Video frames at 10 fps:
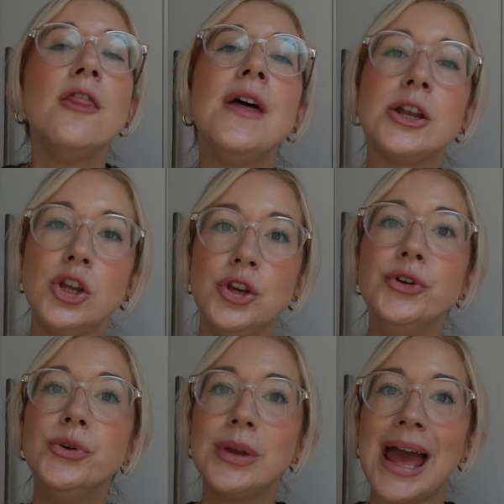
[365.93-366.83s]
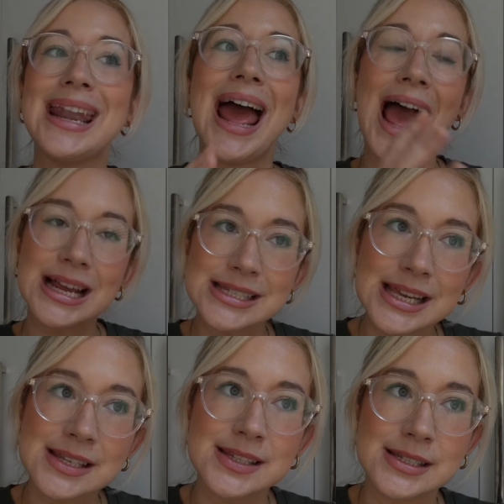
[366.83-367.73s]
that you can
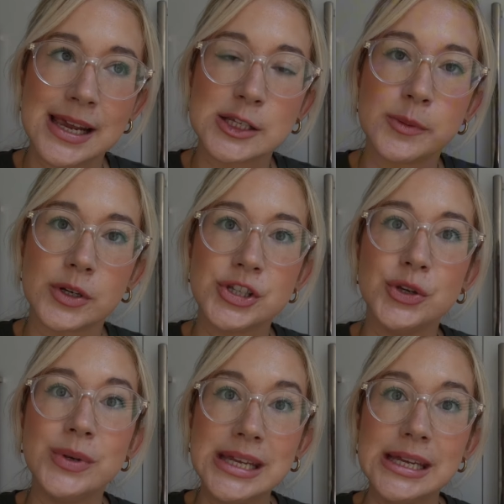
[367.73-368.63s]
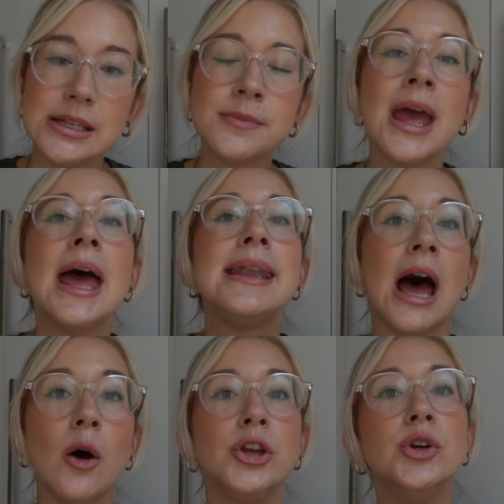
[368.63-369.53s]
access the textbooks you need.
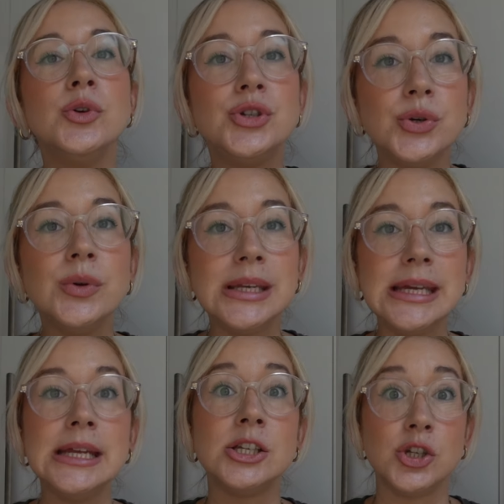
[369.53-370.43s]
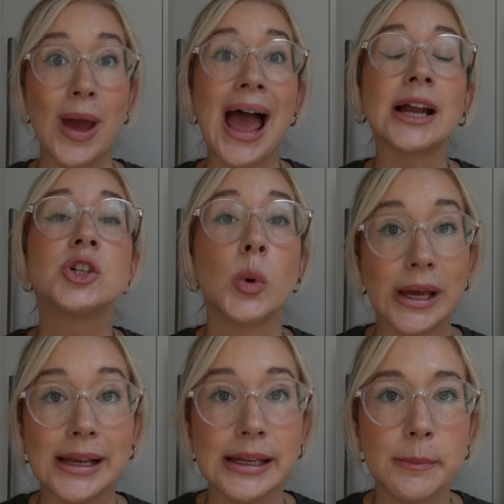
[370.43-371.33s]
Now, you do need to act
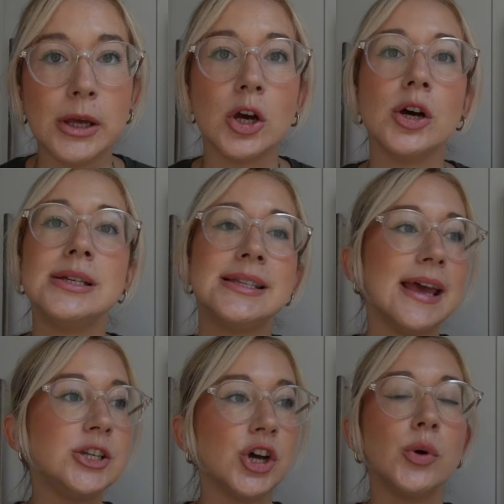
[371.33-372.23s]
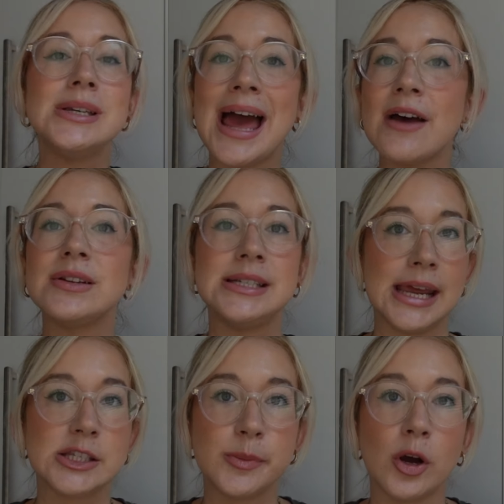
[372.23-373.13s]
quickly because they don't have a
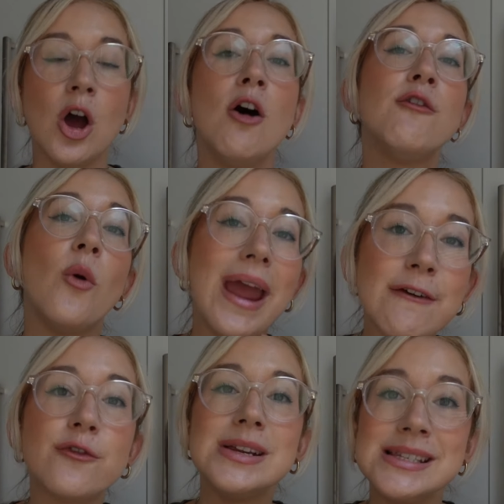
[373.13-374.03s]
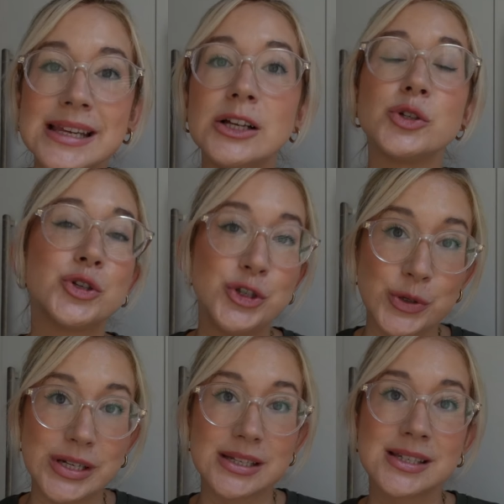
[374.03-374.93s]
textbook for every single
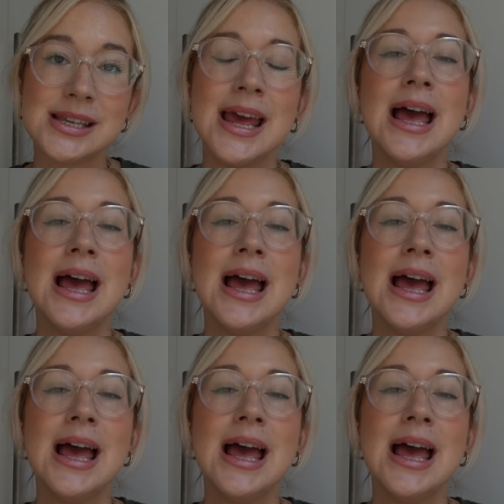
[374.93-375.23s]
student.